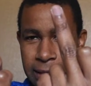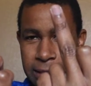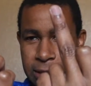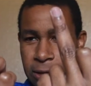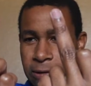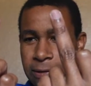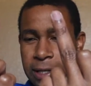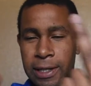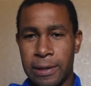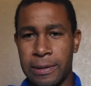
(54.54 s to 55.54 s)
It's the whole
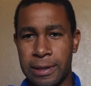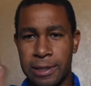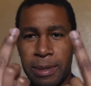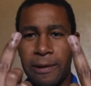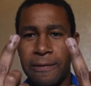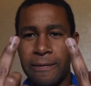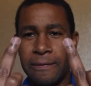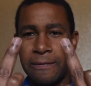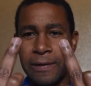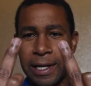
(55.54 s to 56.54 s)
video. It's about
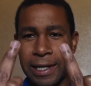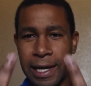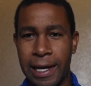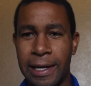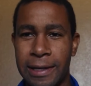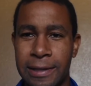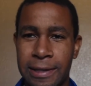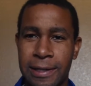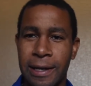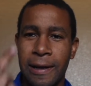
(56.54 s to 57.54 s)
fucking
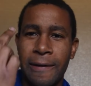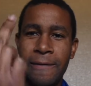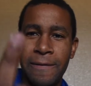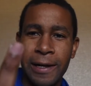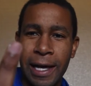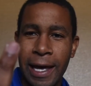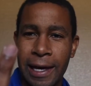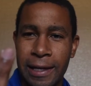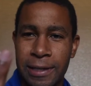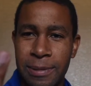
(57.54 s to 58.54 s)
ads. Fuck
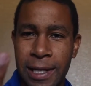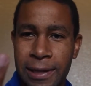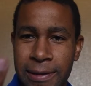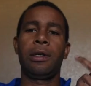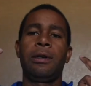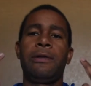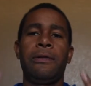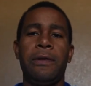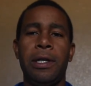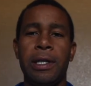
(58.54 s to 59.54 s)
ads, man.
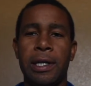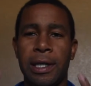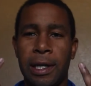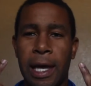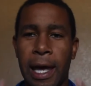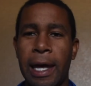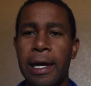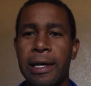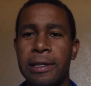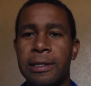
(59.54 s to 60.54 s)
Fuck
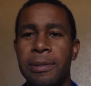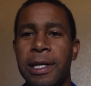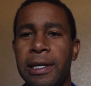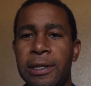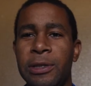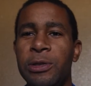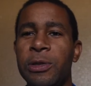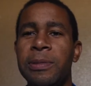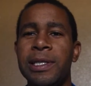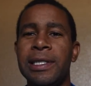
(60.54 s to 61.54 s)
ads, man.
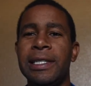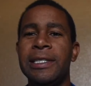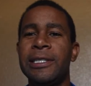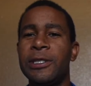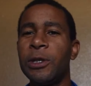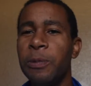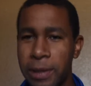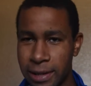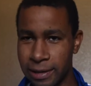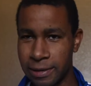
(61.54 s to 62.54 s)
YouTube is getting
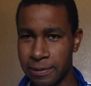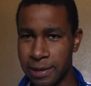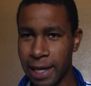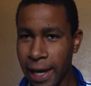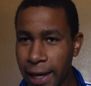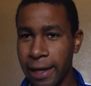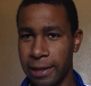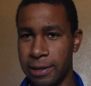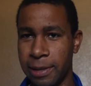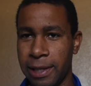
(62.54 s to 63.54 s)
stupid with the
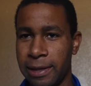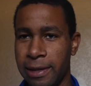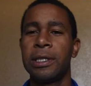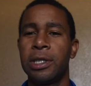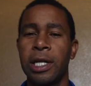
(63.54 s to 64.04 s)
ads, man. You're